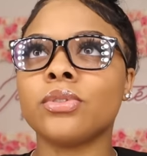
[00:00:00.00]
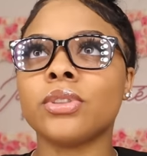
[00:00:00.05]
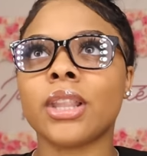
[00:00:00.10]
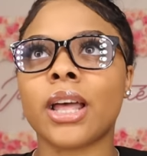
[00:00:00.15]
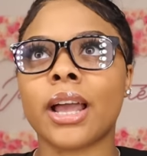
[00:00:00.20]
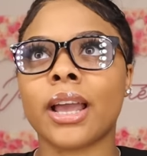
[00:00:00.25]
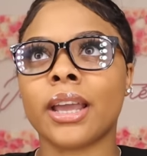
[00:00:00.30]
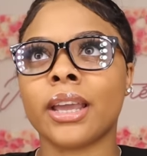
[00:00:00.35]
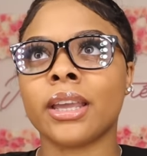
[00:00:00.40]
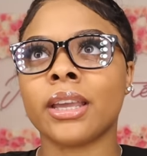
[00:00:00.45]

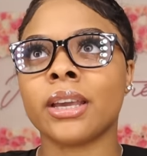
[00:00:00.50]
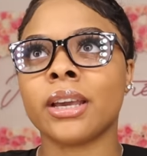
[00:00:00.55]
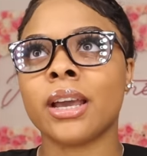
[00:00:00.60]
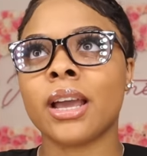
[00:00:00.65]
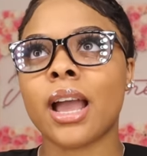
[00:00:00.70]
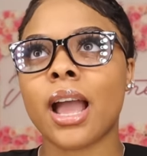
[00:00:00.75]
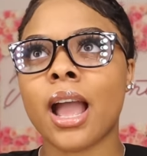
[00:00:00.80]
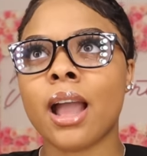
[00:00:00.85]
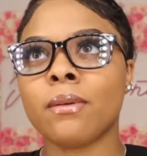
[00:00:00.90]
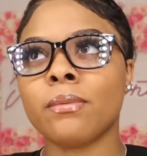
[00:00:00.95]
Like,
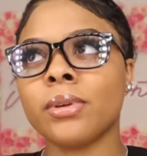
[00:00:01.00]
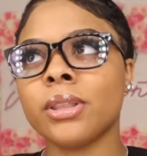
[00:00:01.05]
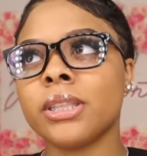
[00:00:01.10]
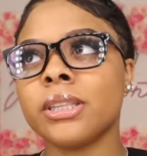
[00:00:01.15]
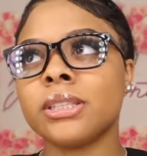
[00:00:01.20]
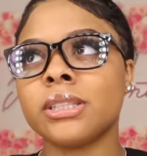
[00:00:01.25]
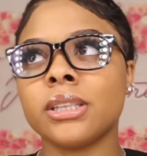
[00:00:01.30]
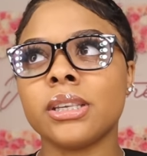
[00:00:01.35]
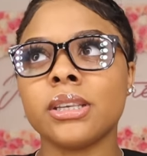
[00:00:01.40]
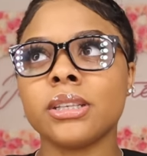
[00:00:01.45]
I really
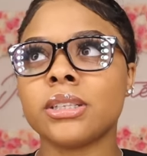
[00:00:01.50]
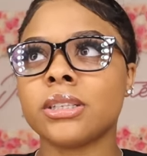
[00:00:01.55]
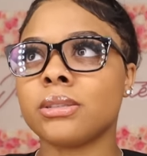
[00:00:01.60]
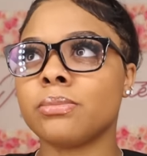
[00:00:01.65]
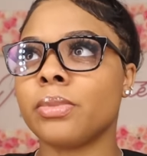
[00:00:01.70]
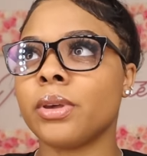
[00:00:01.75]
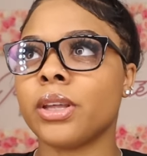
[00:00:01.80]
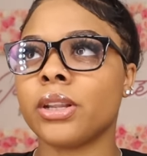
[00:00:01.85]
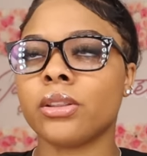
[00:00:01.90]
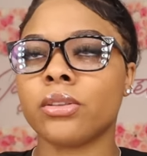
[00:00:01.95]
see it just
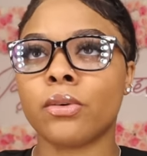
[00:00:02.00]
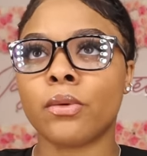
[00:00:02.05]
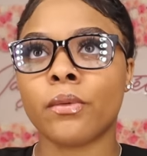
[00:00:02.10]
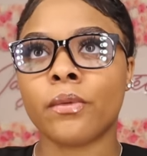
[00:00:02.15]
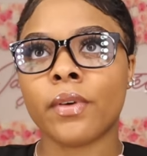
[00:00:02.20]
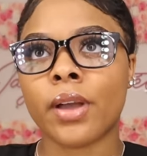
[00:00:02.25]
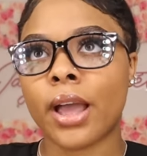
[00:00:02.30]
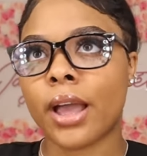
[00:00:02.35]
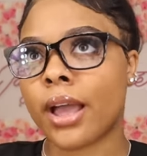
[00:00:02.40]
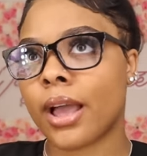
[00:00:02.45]
being a little
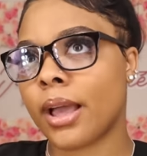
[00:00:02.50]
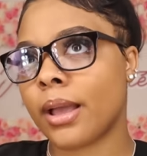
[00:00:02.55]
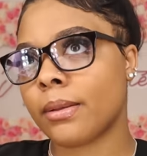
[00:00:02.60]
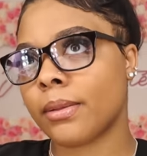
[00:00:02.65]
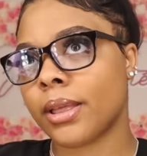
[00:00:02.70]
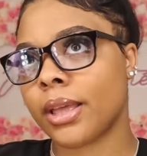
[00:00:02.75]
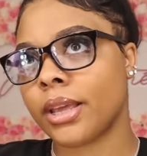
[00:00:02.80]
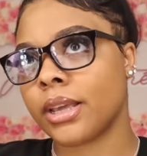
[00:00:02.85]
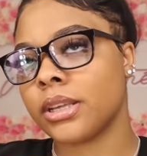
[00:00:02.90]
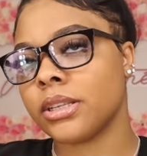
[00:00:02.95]
vibe.
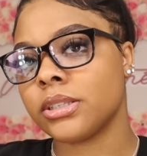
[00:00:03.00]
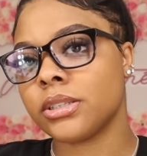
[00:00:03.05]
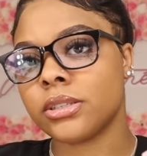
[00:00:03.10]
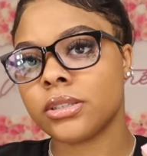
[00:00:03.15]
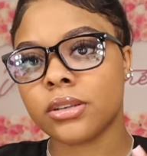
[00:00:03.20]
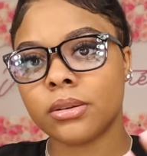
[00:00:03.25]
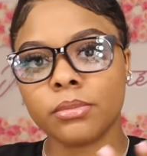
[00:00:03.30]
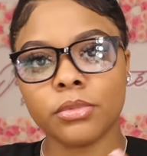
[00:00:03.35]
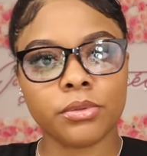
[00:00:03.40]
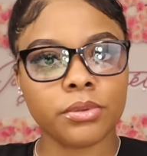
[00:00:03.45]
Like, it's just
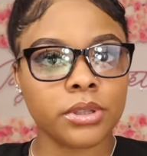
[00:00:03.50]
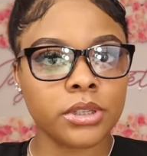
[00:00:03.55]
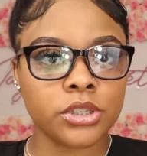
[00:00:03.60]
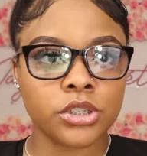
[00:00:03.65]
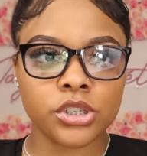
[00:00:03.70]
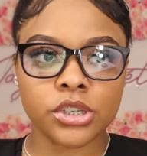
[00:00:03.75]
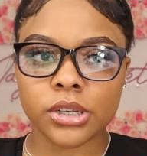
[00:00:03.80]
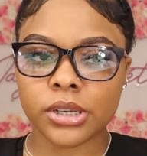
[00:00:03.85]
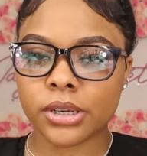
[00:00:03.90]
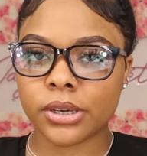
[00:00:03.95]
gonna be really
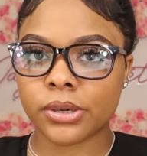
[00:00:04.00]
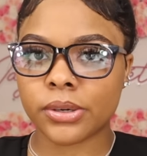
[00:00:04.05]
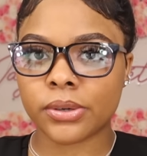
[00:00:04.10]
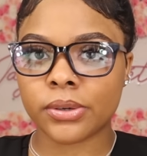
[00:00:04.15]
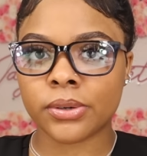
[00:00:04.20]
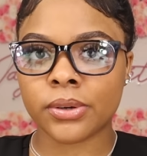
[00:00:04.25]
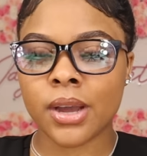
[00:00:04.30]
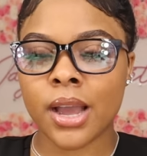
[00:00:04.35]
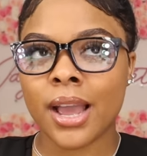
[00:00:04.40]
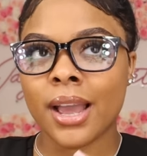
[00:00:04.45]

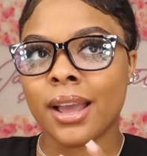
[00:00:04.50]
chill.